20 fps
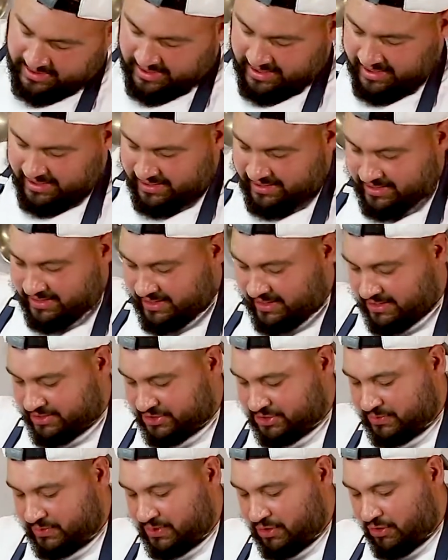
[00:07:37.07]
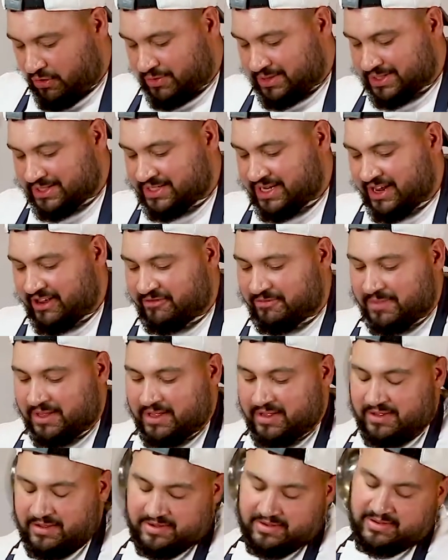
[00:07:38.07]
And she would always save
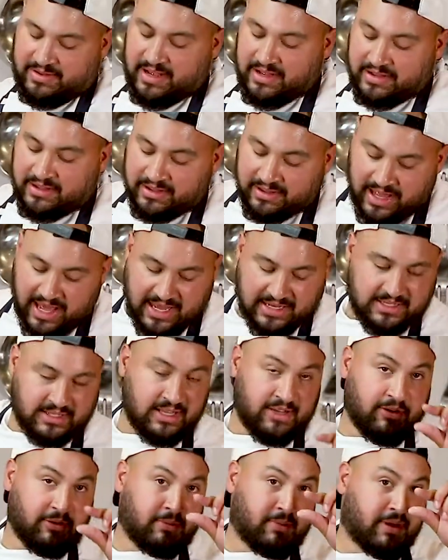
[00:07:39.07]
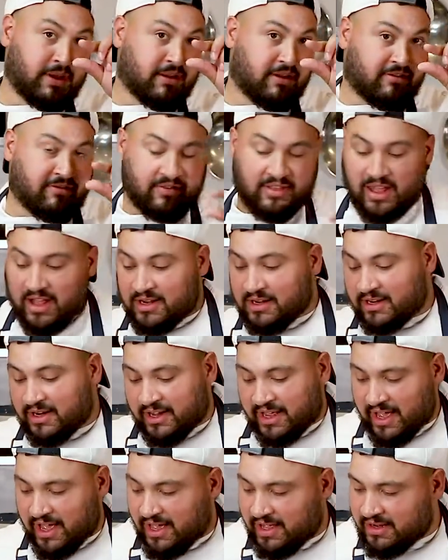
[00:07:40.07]
me like the last little bit of flan in the
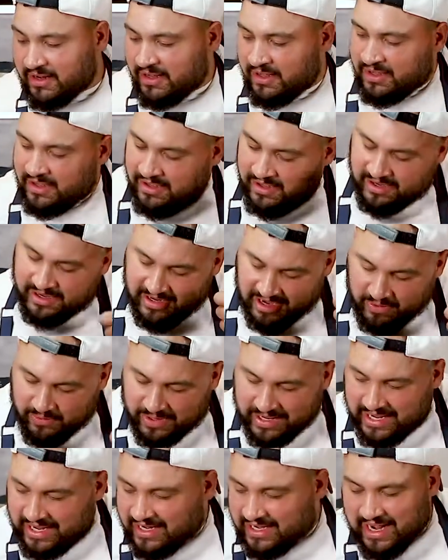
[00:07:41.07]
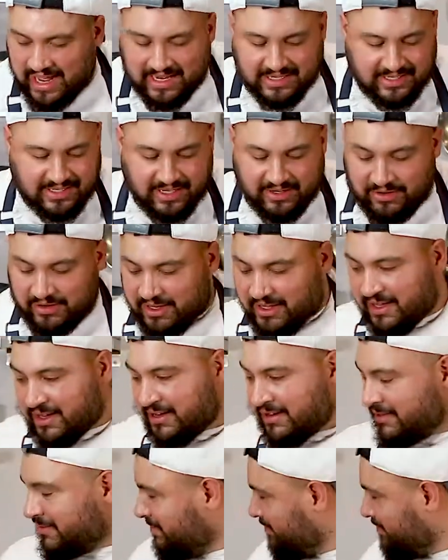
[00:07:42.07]
can. And I would eat it as a little kid.